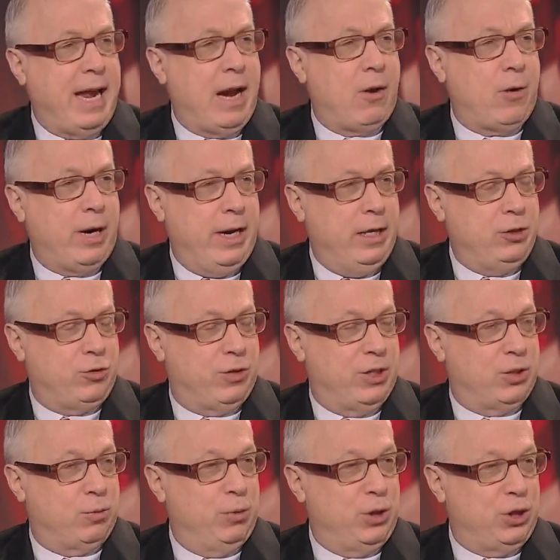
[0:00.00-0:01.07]
carried
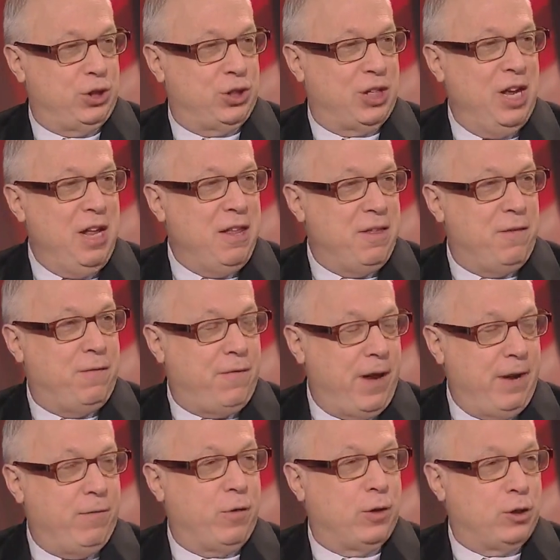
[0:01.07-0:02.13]
interest, which is the
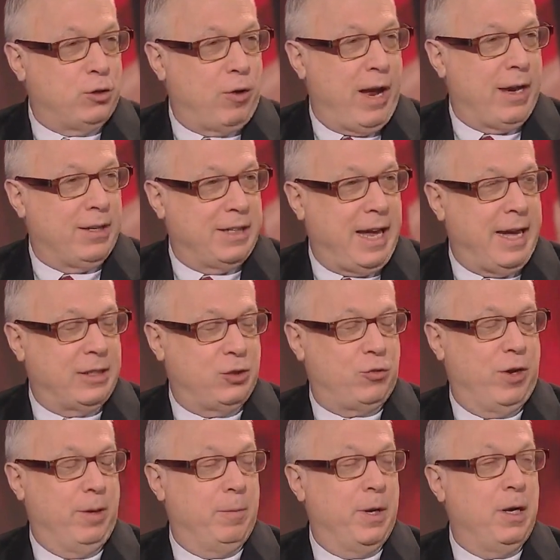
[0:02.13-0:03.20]
favored tax
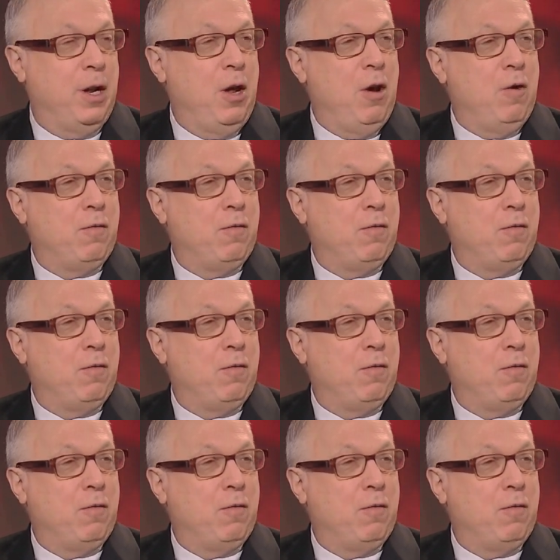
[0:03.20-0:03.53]
treatment